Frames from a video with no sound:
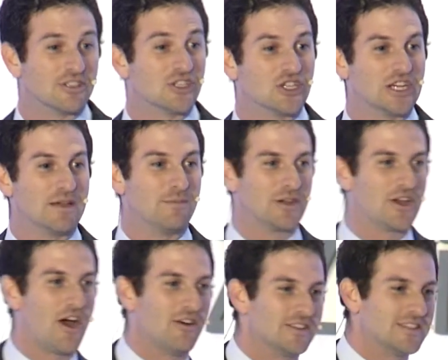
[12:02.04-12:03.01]
sheep and
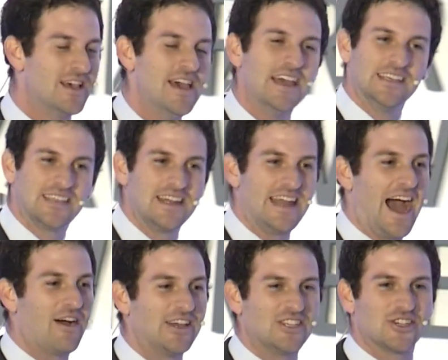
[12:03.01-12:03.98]
goats. He said
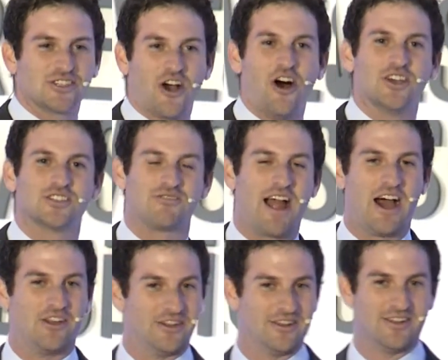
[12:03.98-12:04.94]
now he just calls
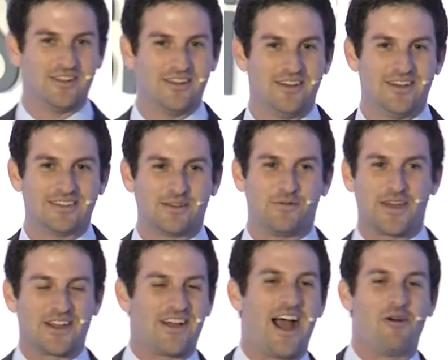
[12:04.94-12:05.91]
around to
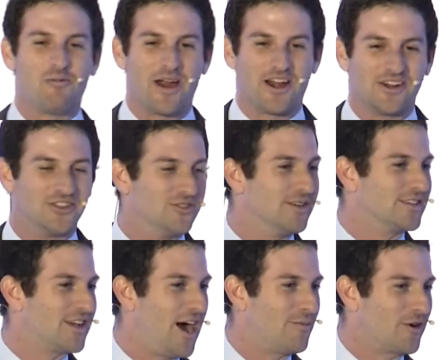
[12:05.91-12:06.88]
figure out where to do his
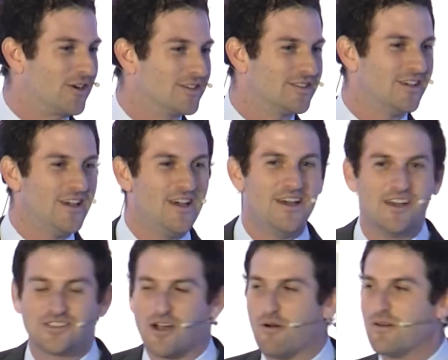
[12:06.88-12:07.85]
commerce.
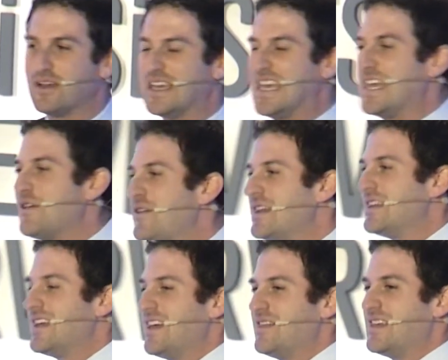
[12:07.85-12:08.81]
So even
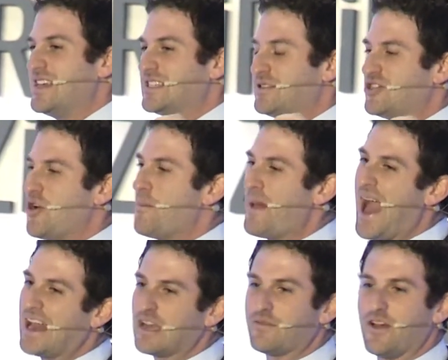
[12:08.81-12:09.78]
in these
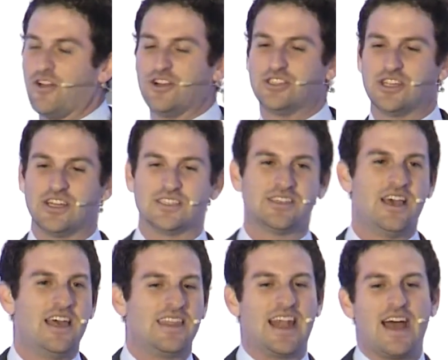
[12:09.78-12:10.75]
nomadic villages
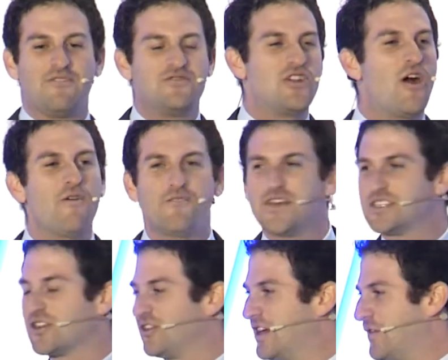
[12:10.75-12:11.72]
that have no
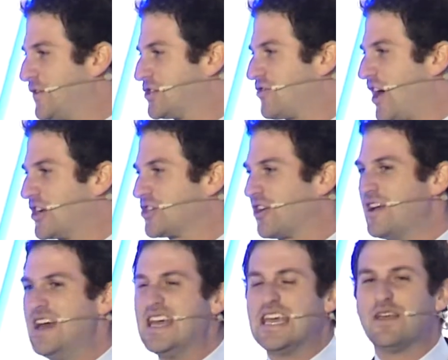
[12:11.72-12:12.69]
physical infrastructure,
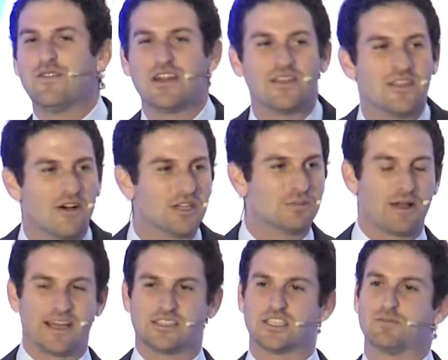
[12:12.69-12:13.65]
even in those
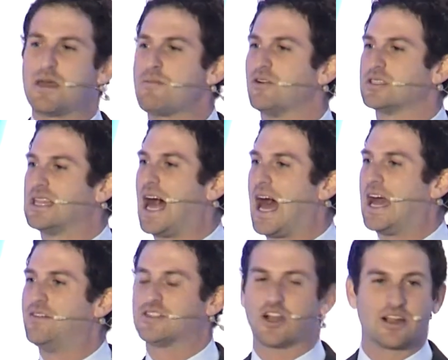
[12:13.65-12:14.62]
places, people's
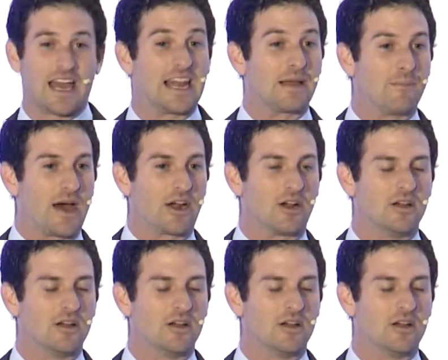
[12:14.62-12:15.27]
lives are getting better.